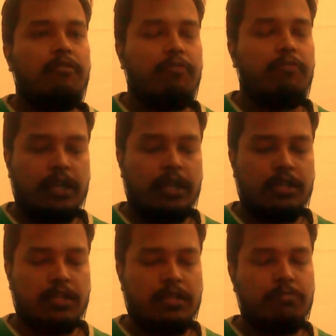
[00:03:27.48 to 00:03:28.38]
if White's
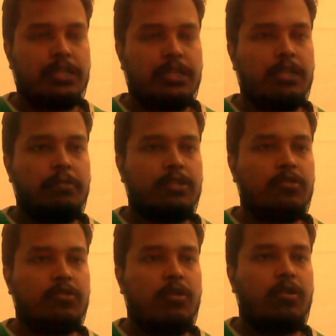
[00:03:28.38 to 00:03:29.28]
bishop
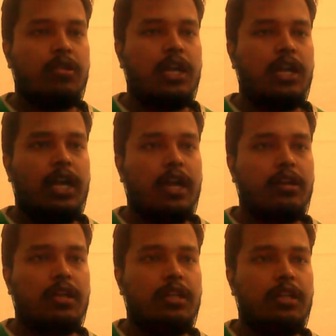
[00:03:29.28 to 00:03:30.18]
is not on that
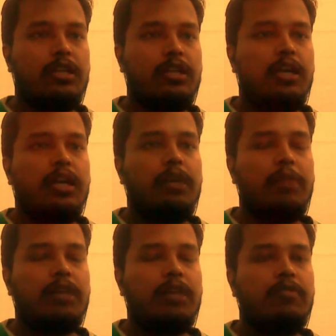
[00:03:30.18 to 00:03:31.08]
diagonal, then he
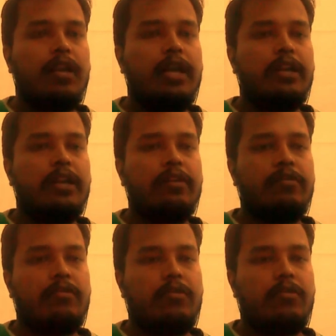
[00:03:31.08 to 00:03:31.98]
may easily get
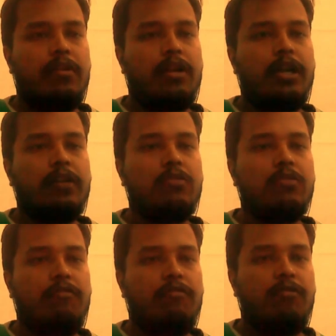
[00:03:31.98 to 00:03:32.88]
his knight to
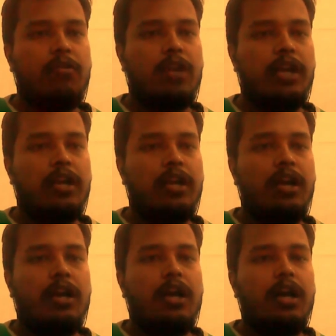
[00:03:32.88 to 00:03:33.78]
f4 and
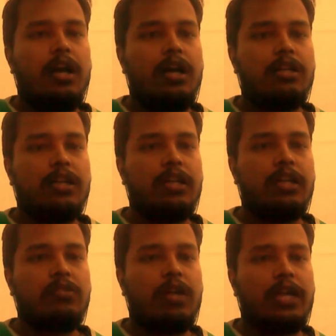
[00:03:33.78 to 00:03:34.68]

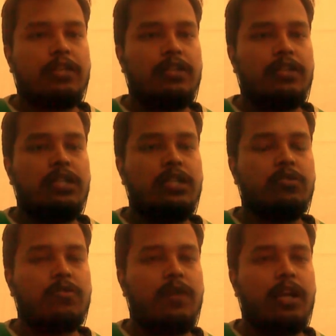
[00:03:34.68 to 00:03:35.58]
try to attack the
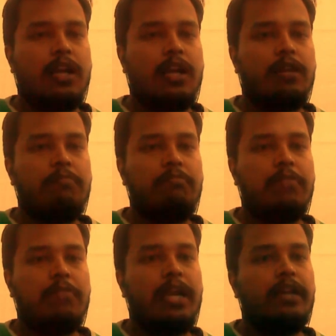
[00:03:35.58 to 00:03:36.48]
g2 square
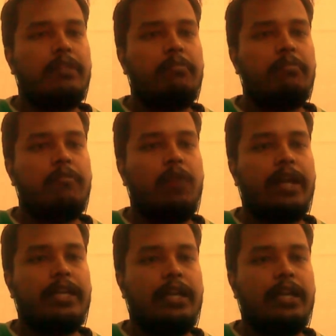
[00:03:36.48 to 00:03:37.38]
and mate the
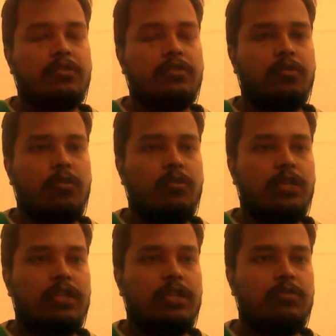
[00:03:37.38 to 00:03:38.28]
White king. So
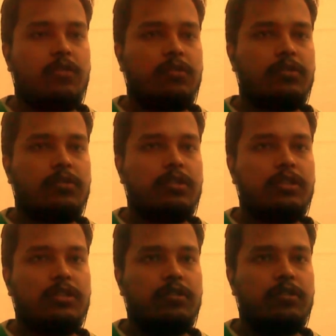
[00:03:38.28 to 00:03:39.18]
that is what
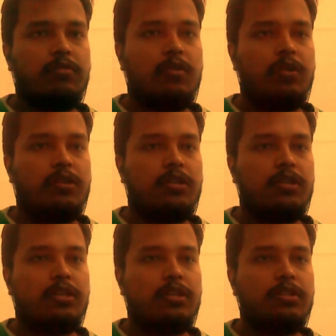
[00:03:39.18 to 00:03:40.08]

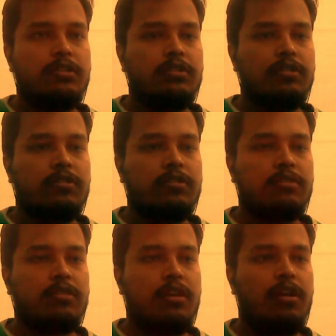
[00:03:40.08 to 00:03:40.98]
his
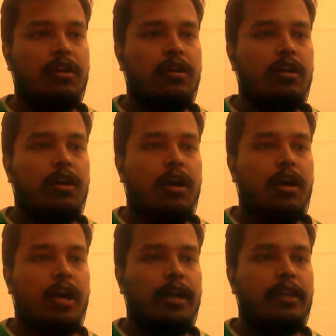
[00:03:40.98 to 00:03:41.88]

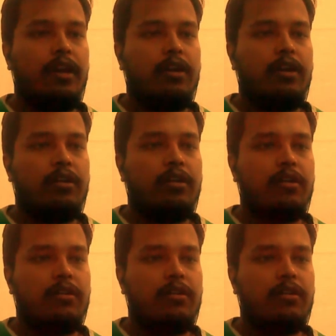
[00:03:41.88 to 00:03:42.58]
idea.